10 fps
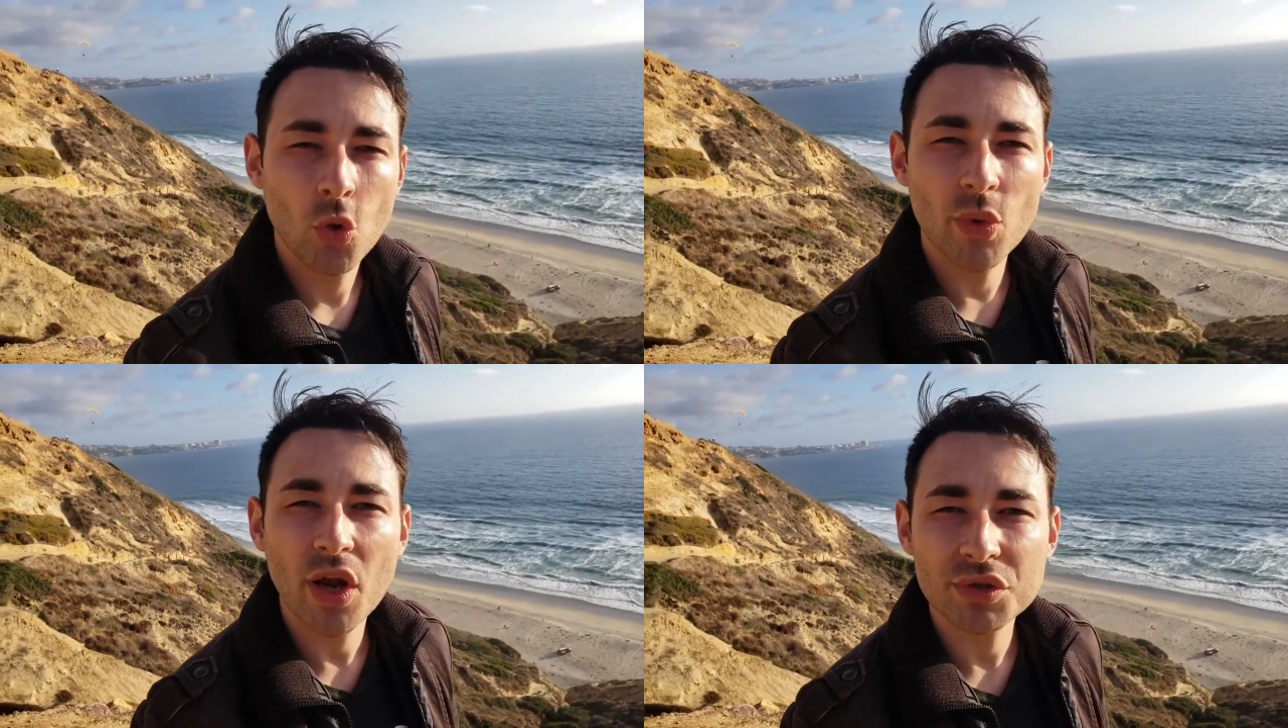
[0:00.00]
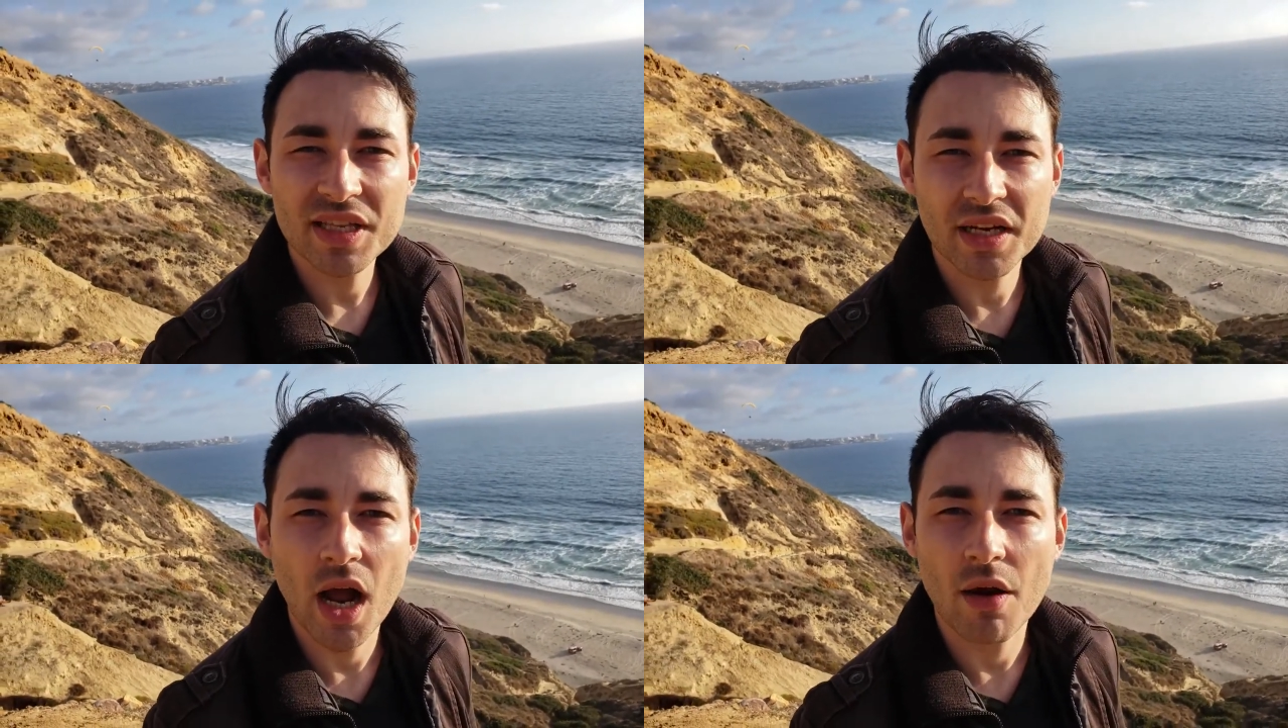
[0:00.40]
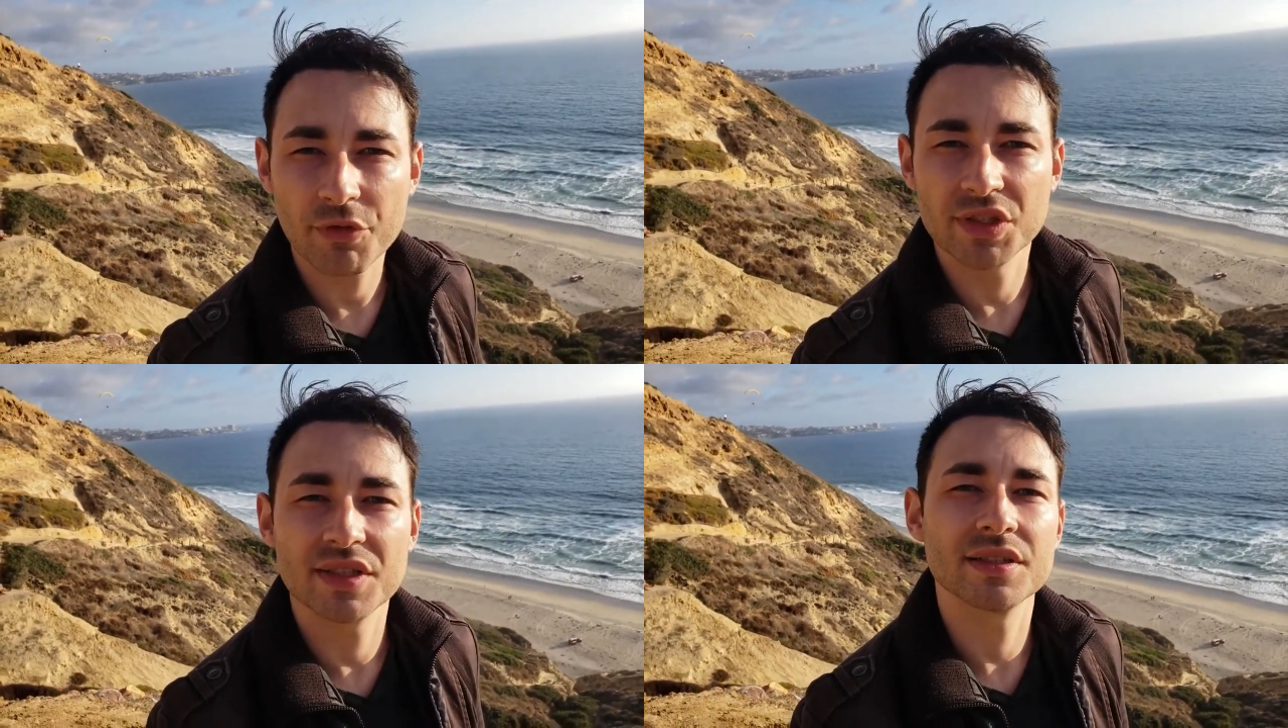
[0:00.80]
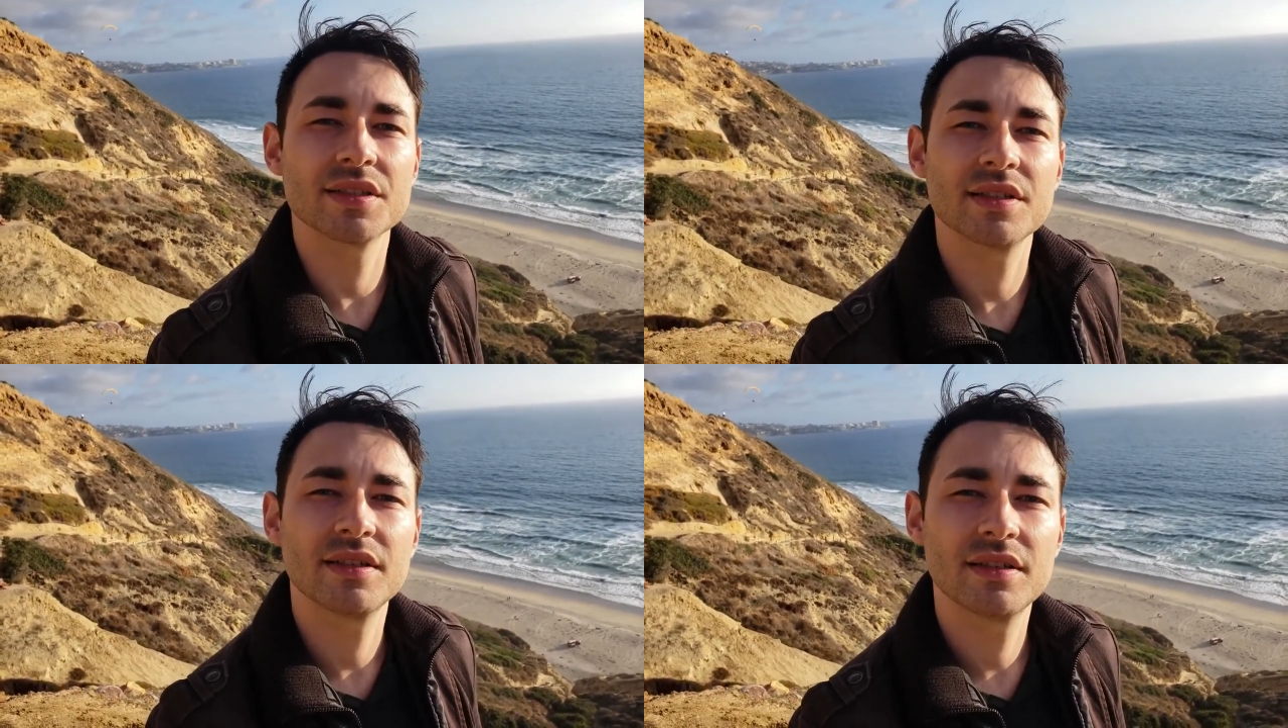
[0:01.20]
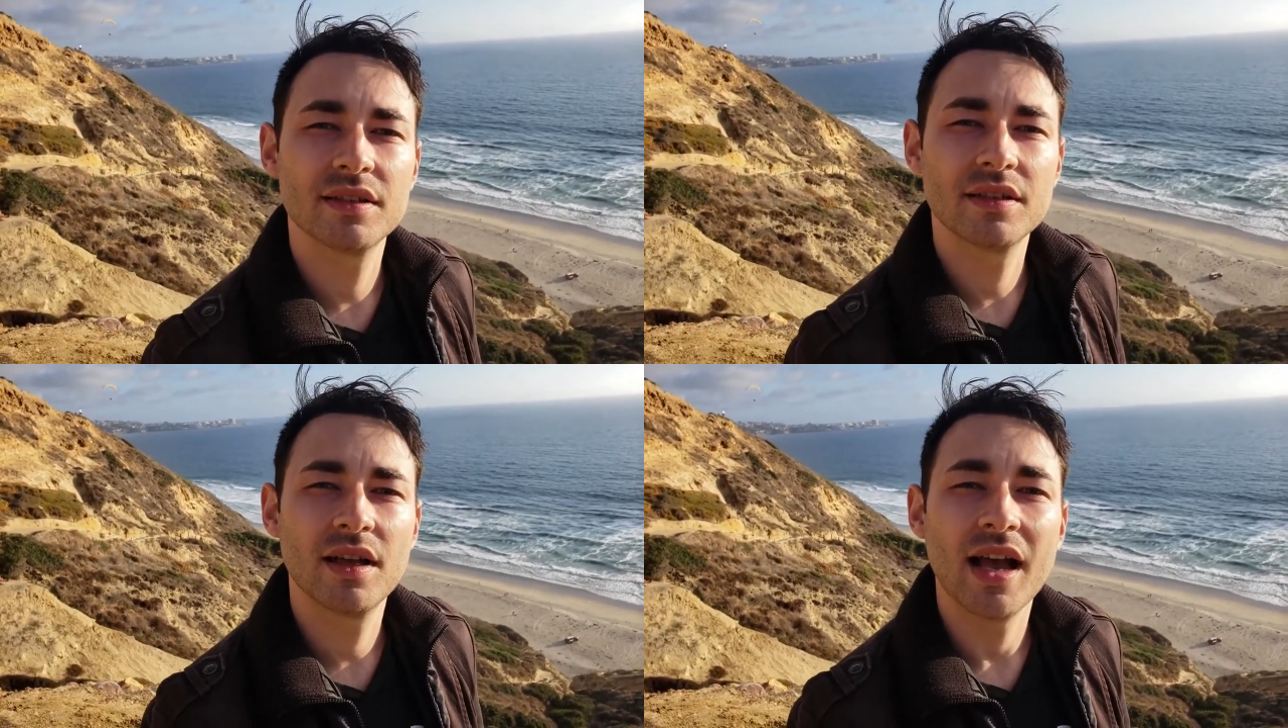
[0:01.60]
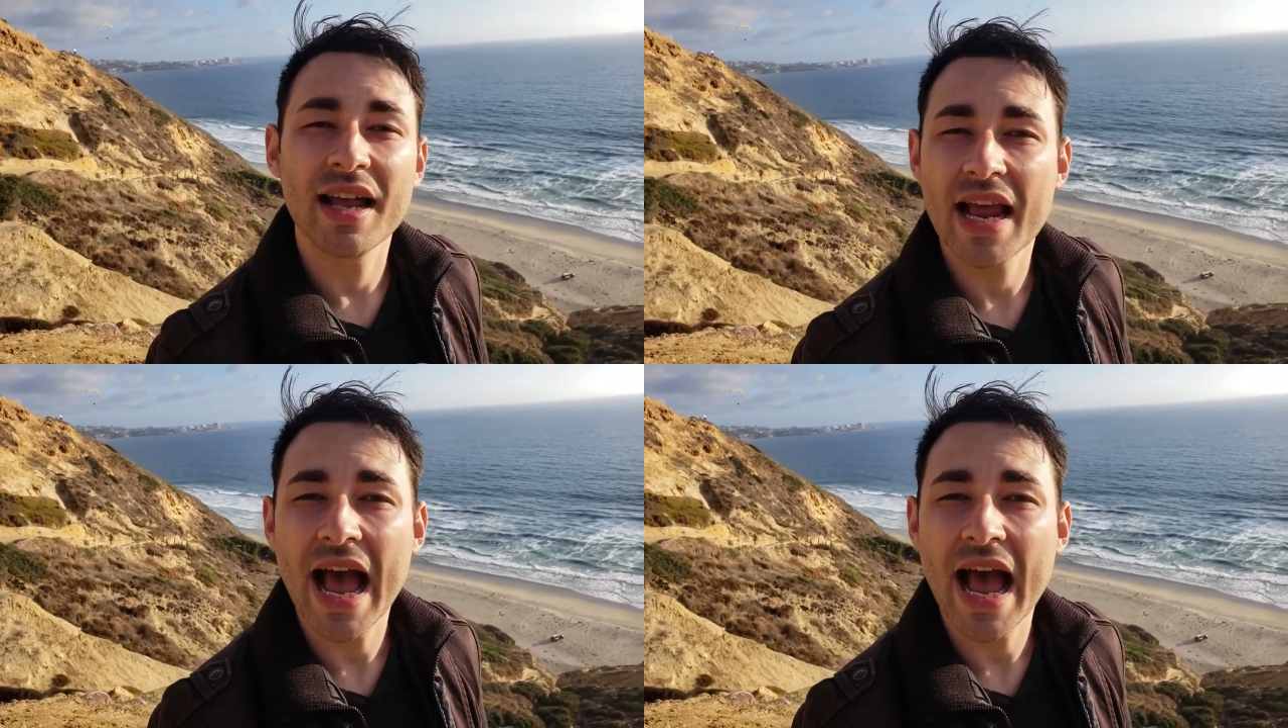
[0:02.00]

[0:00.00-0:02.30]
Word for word: We hosted conferences and